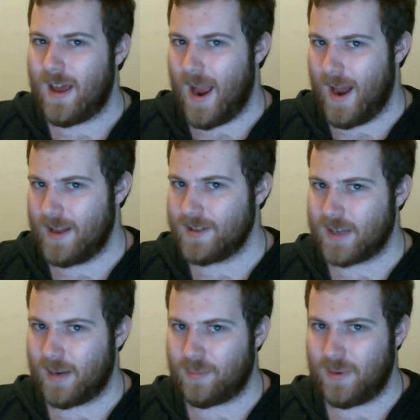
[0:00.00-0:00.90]
and he ends
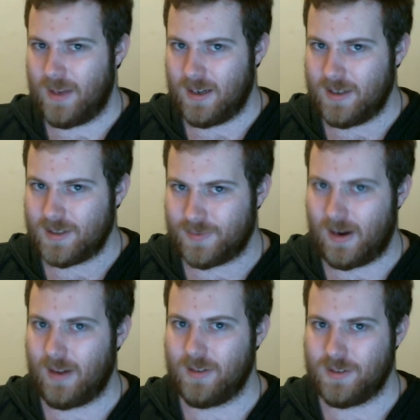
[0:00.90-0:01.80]
up in his
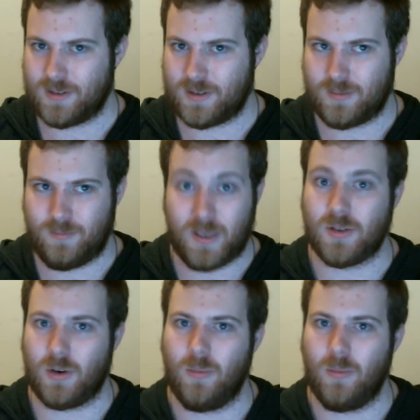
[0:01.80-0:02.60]
father's bedroom,